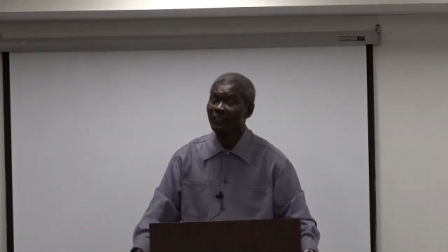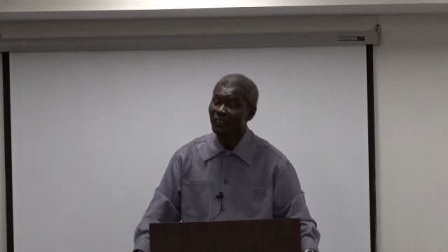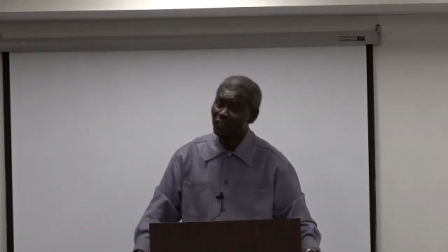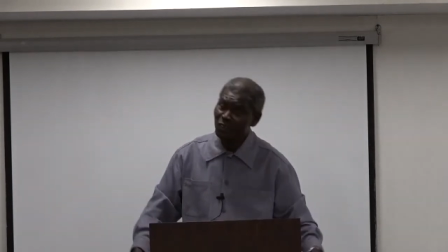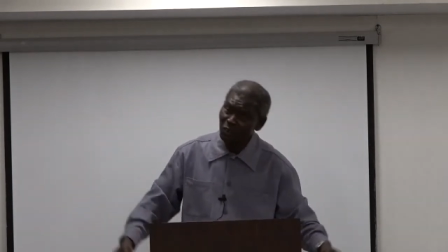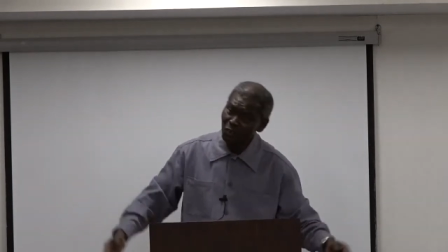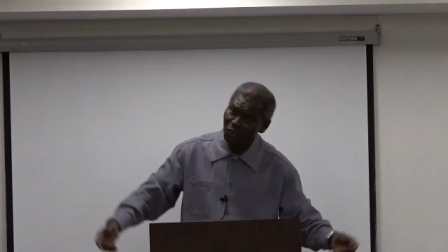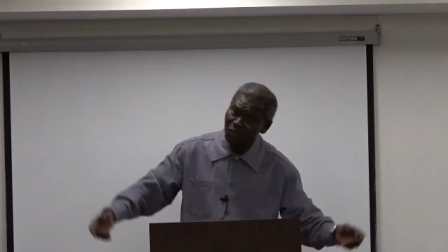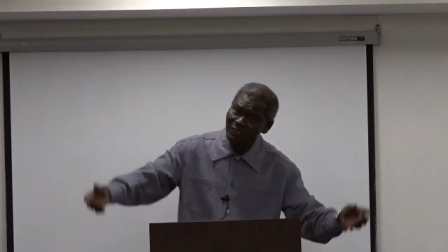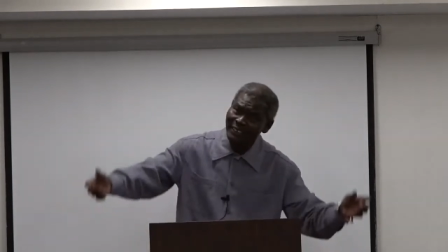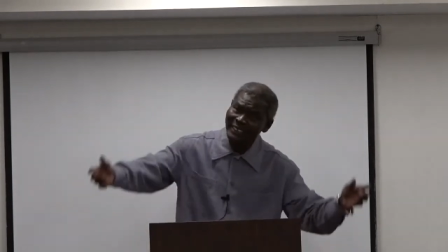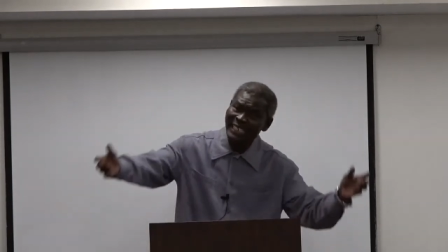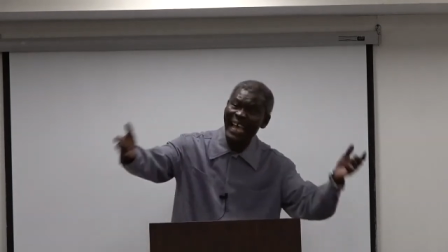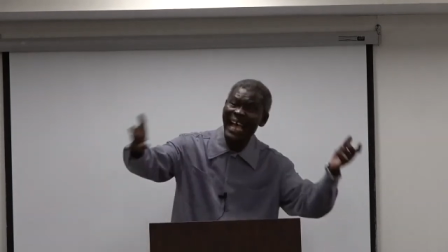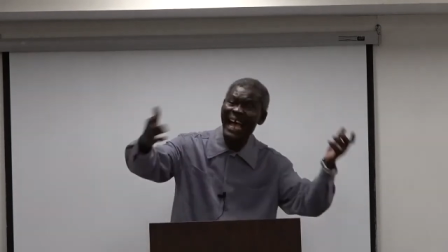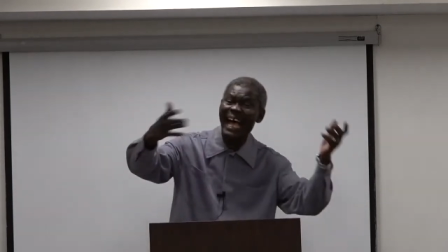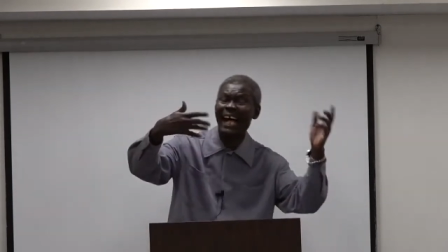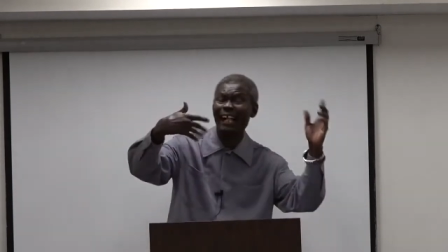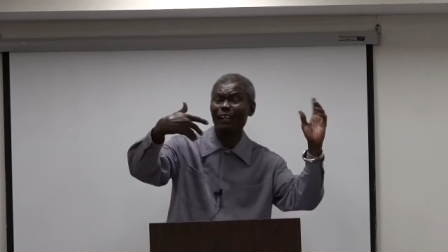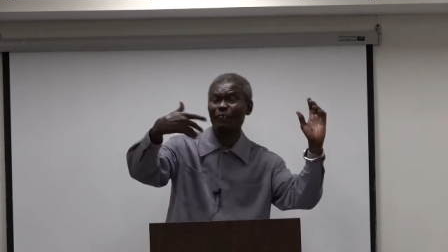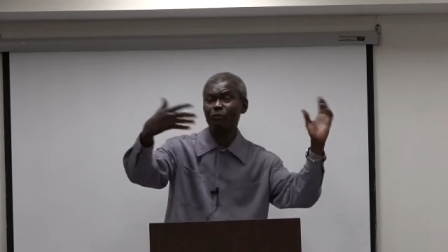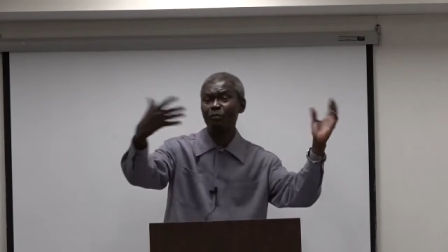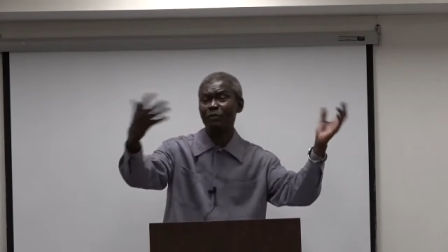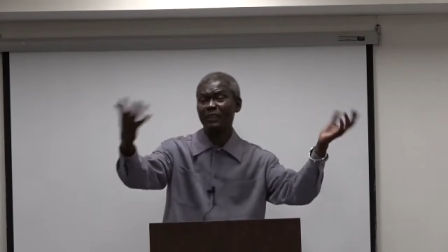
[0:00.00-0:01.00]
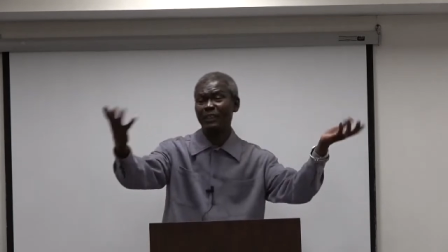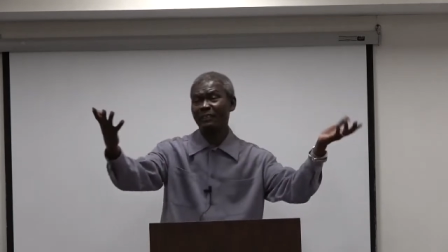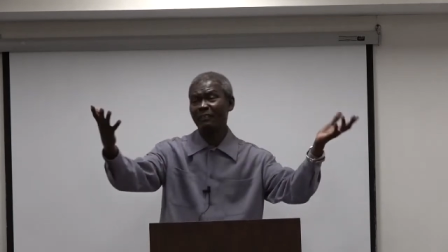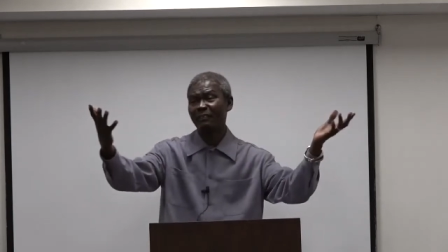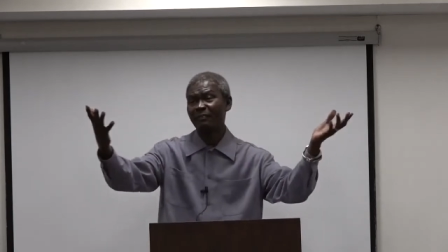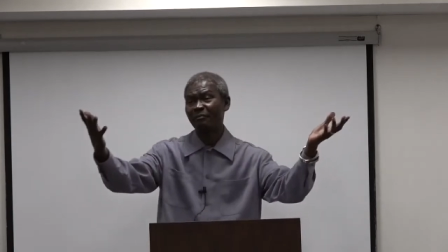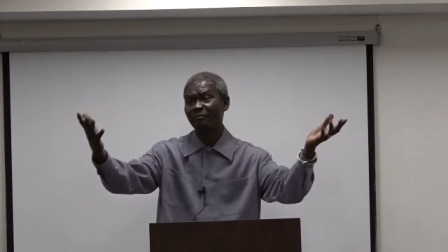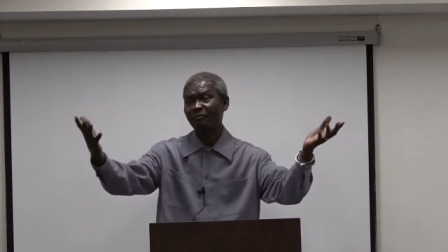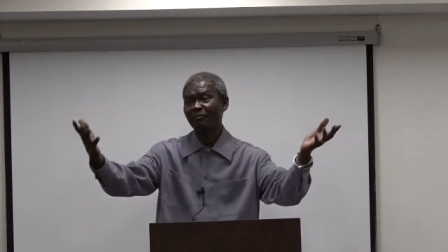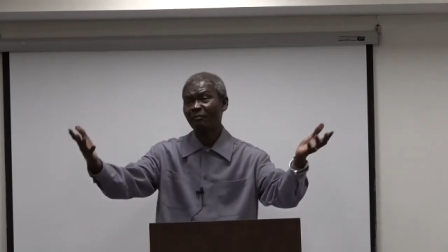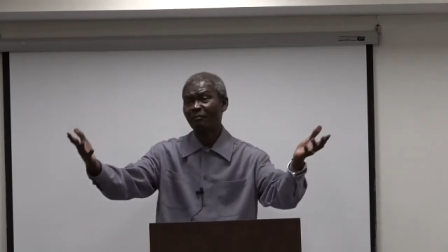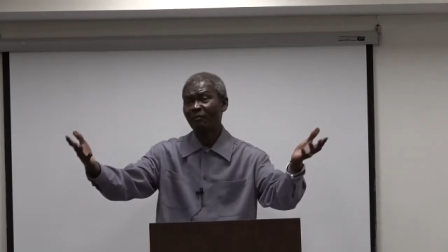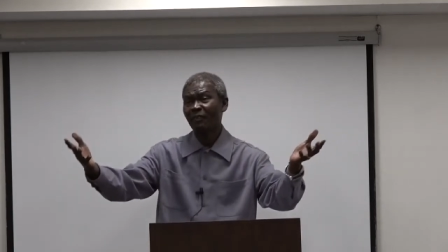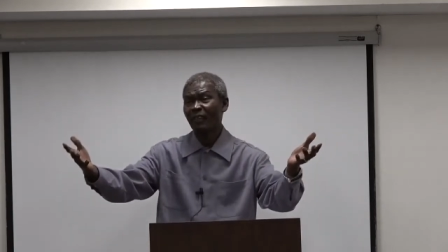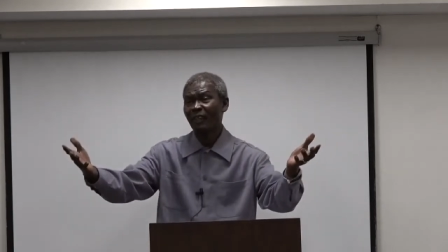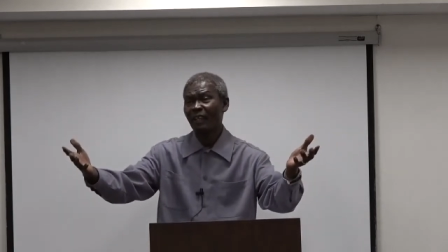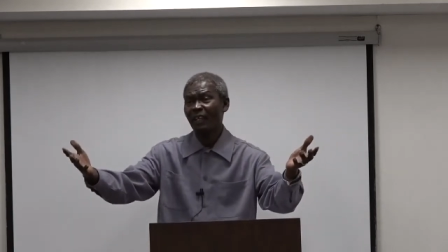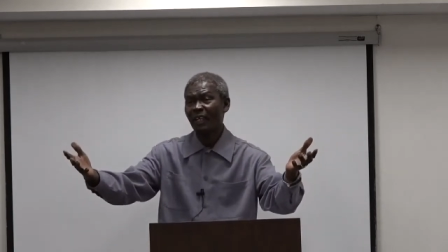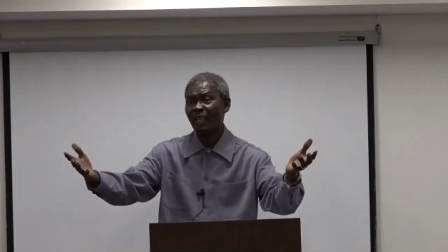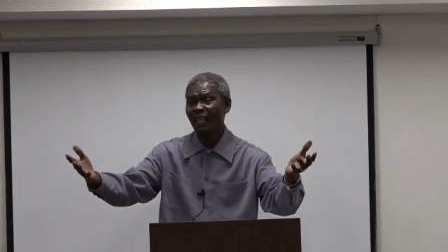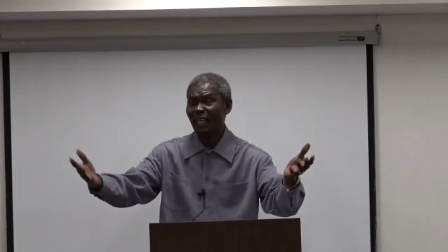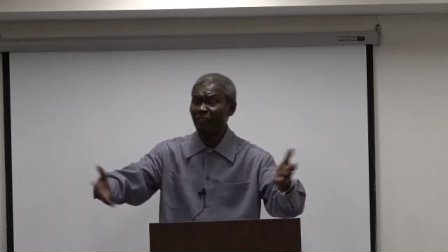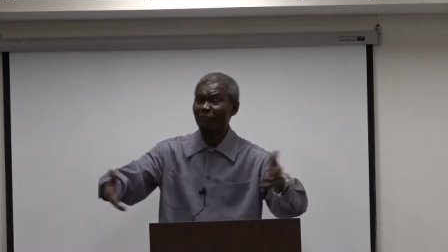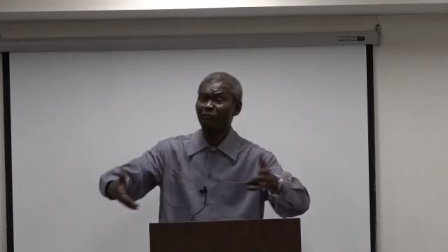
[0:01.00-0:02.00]
You tell me.
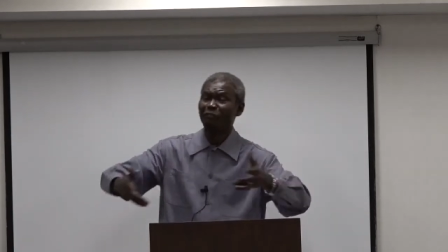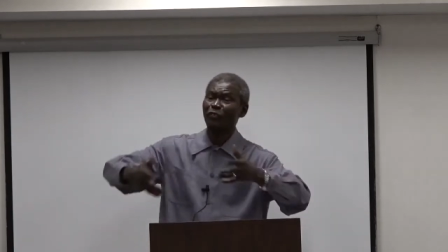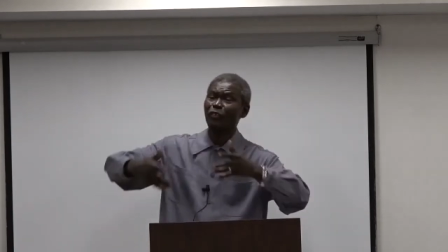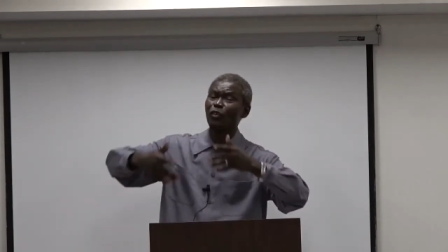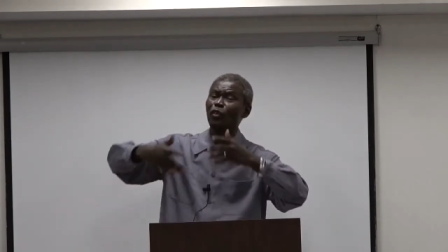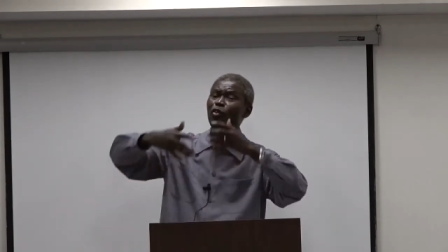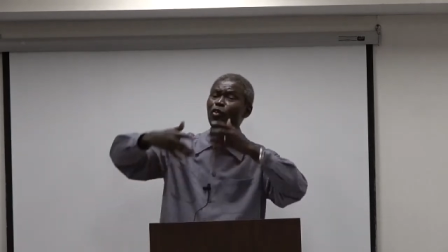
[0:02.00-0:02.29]
If you